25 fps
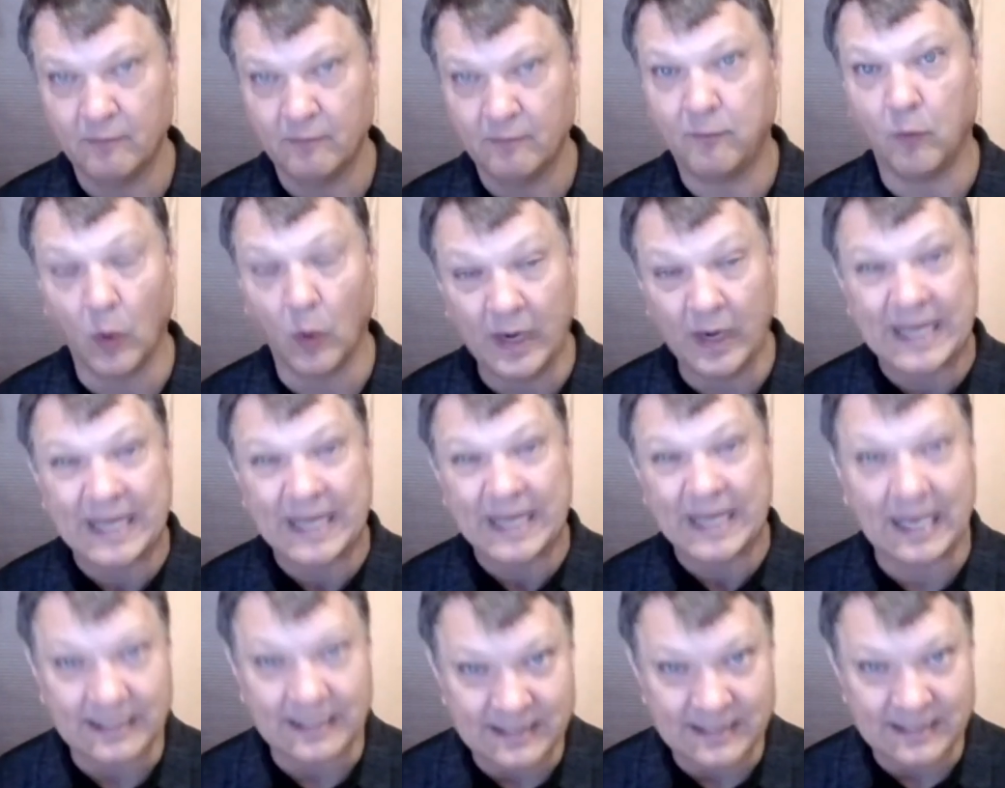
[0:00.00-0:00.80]

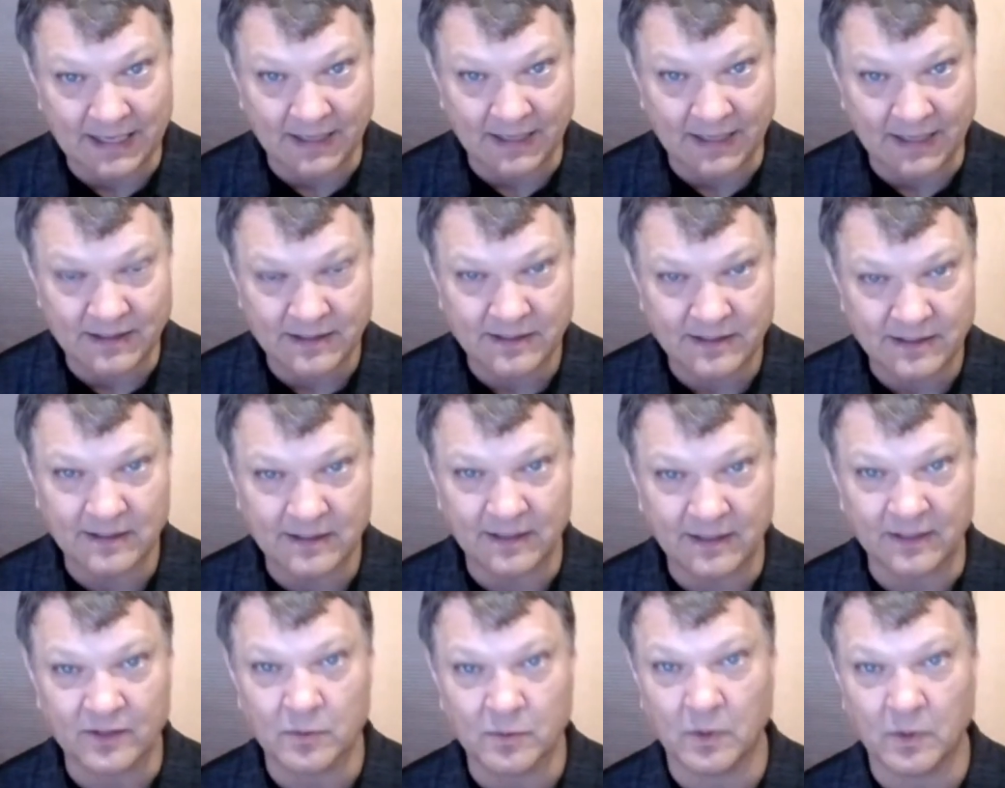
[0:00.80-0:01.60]
48 cents
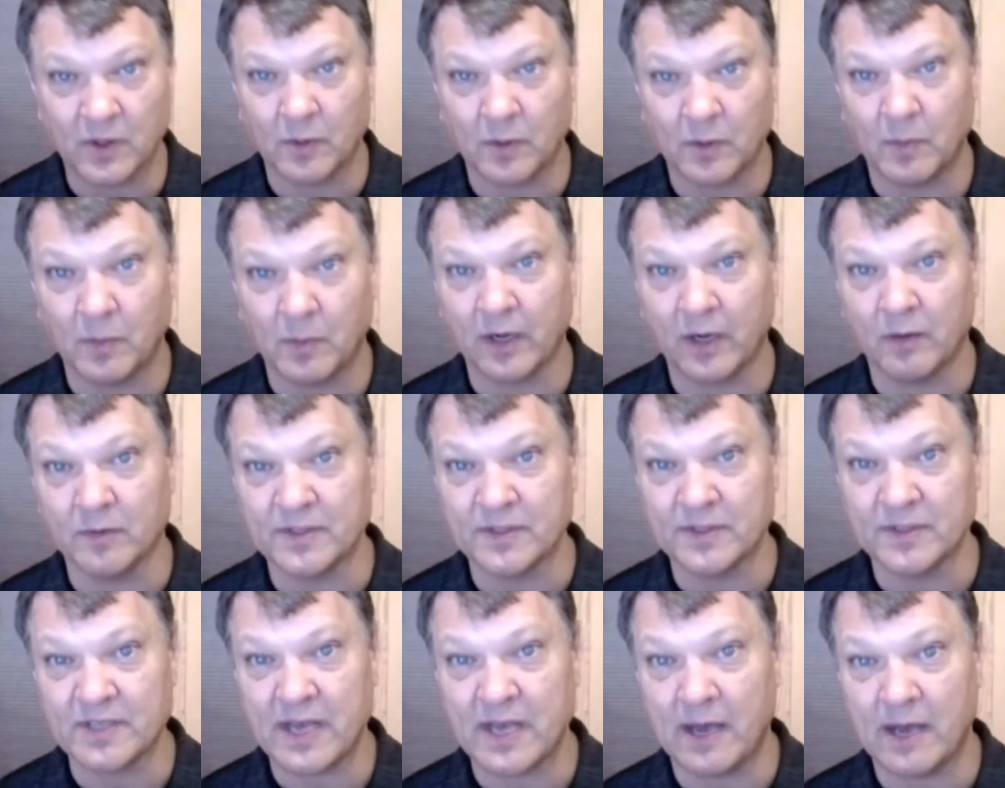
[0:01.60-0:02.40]
is where the market
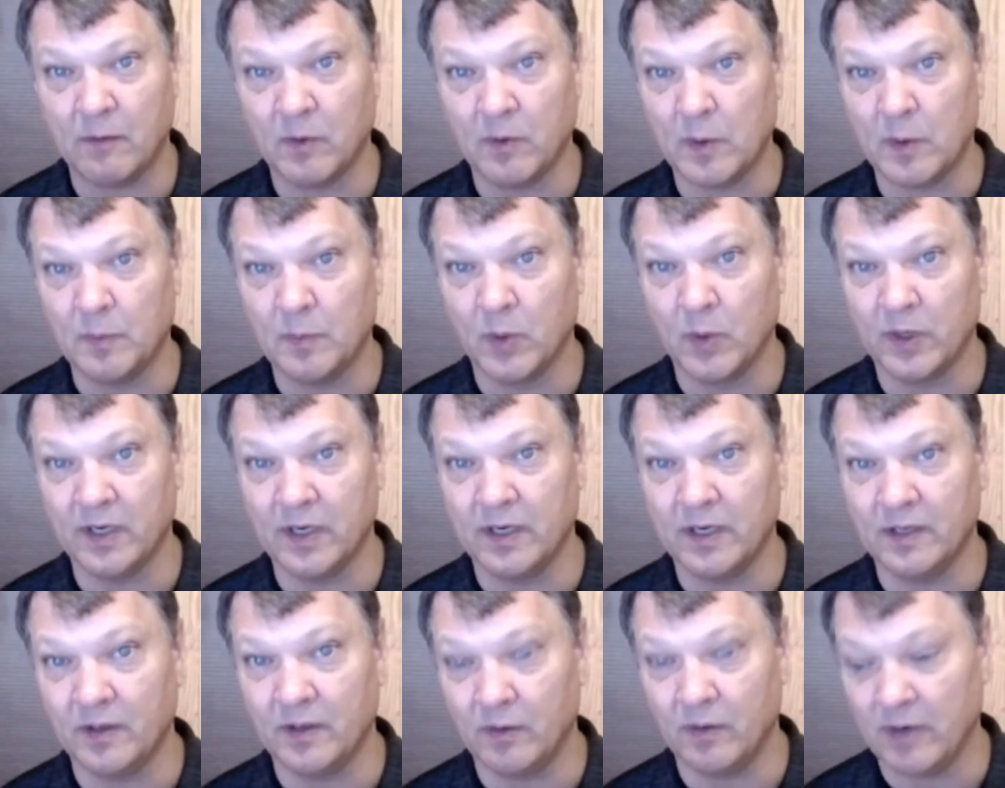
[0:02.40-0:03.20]
was at when we put
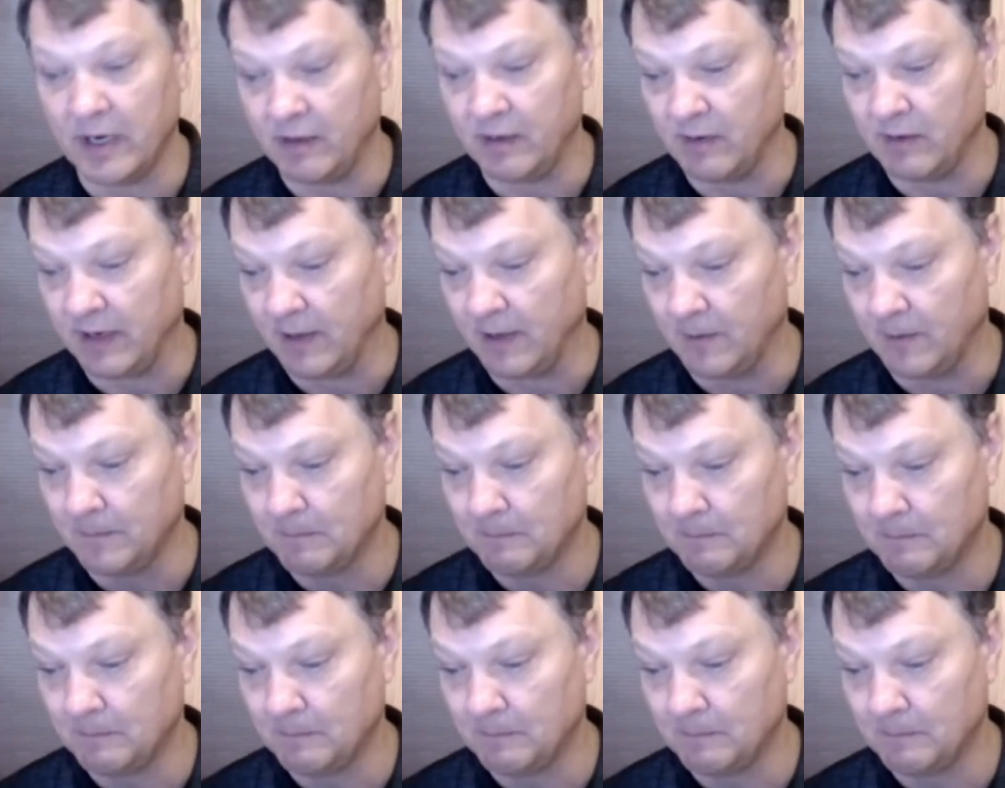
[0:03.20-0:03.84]
it in the right rail.